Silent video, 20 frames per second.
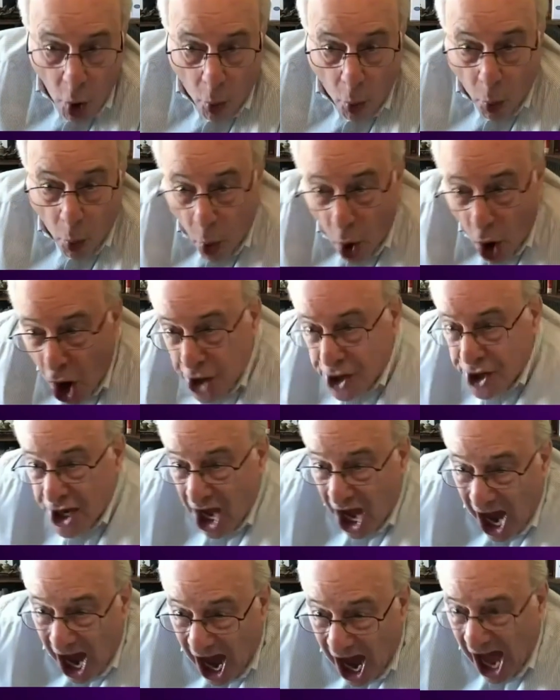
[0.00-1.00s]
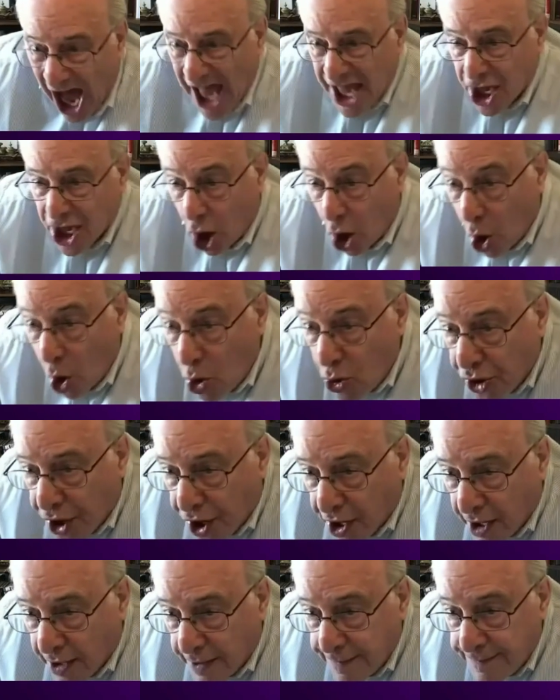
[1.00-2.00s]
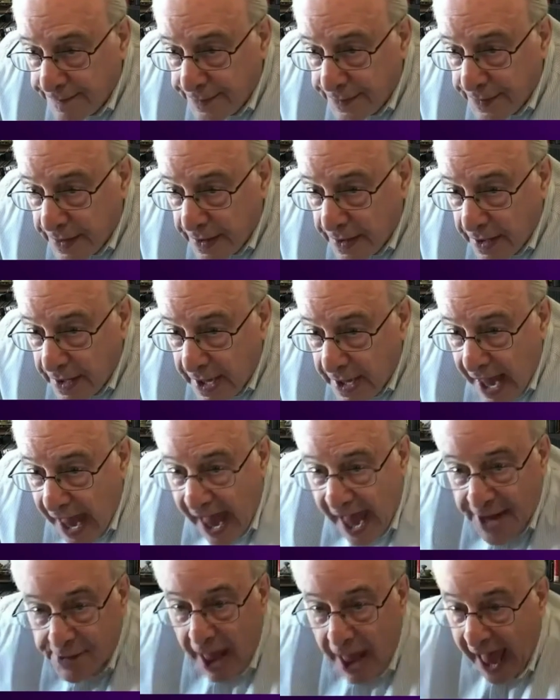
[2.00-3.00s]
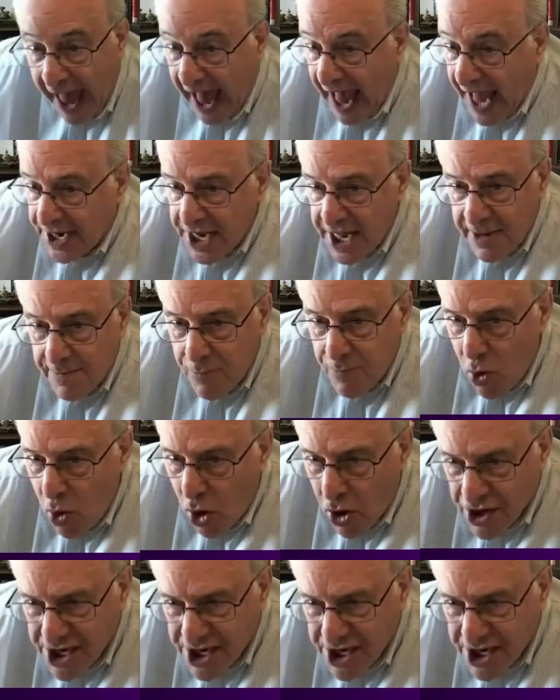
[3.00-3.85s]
one iota. And adding more